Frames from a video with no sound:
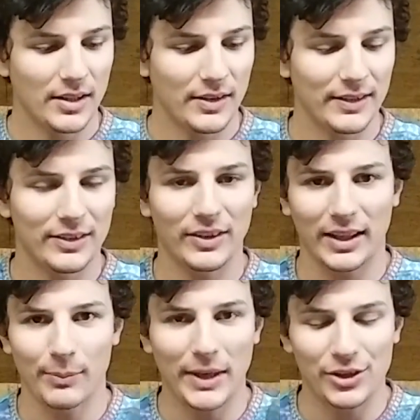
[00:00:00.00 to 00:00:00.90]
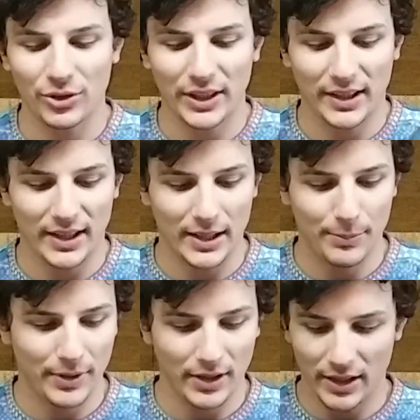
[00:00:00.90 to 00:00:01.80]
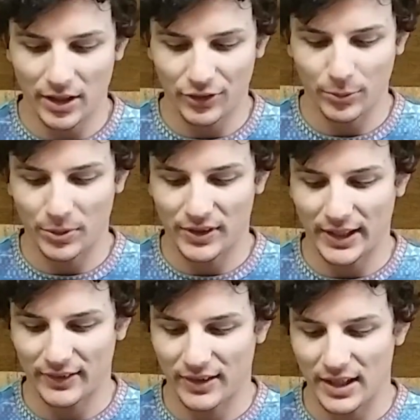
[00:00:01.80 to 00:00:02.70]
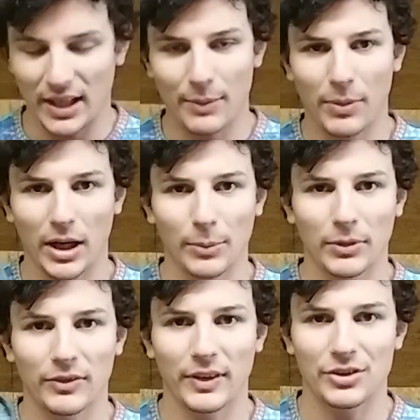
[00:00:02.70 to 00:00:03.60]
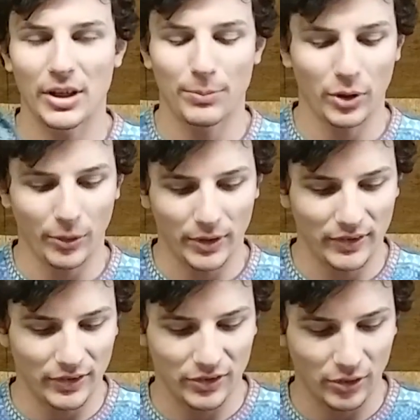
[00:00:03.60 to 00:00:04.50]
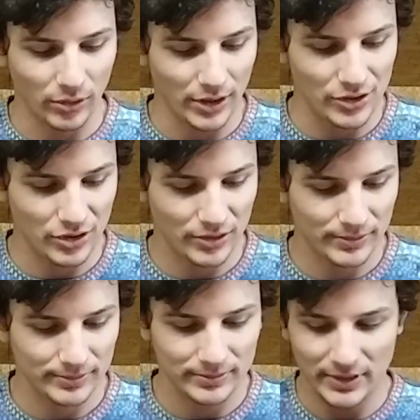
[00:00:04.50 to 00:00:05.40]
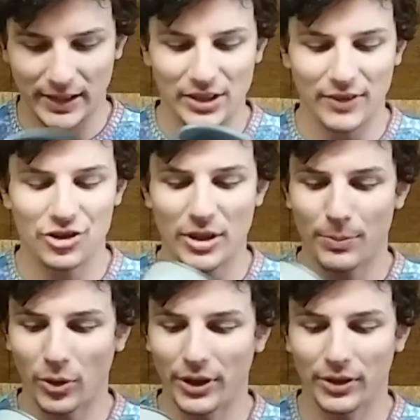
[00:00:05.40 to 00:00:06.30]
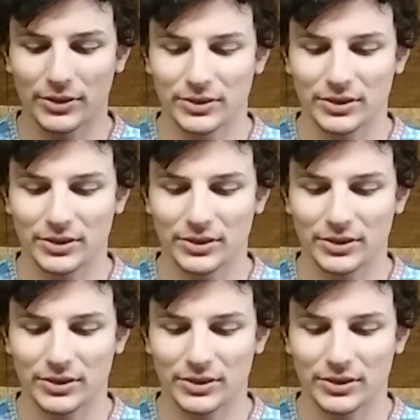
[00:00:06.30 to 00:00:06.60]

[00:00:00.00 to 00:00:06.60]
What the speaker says: this is like a measuring cup. It also protects the bottom of the Jetboil when it's in storage. And then you have your Jetboil